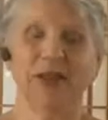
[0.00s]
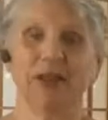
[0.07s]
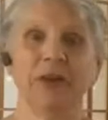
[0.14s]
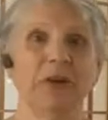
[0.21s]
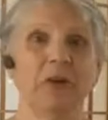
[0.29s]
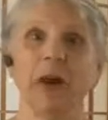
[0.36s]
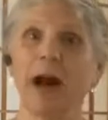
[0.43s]

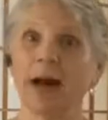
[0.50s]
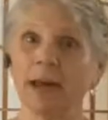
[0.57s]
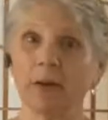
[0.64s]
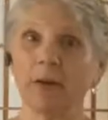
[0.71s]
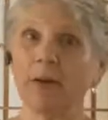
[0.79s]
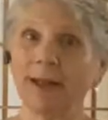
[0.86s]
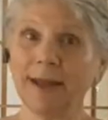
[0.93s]
I
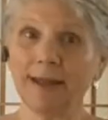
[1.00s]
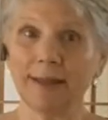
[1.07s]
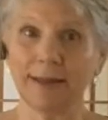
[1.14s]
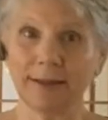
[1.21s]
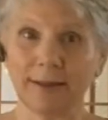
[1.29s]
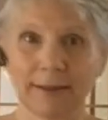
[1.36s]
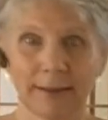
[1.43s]
don't like
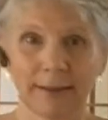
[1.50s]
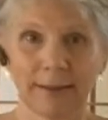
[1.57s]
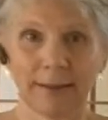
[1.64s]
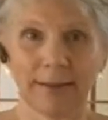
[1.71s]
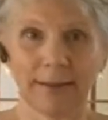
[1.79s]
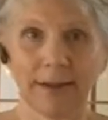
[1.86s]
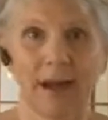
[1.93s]
this.
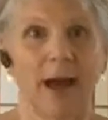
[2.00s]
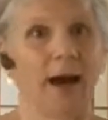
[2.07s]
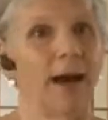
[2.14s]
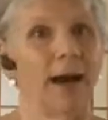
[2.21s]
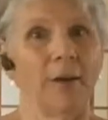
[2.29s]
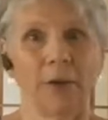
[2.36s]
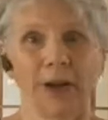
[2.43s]

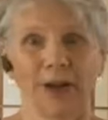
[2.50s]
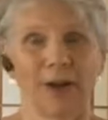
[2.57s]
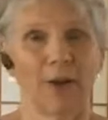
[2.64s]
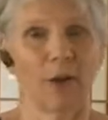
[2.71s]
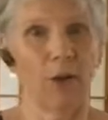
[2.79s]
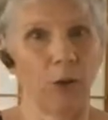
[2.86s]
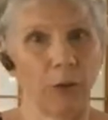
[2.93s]
I want to
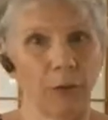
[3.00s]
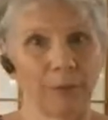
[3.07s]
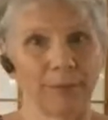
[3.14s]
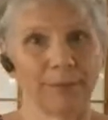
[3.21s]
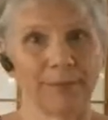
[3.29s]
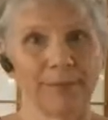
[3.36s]
go home.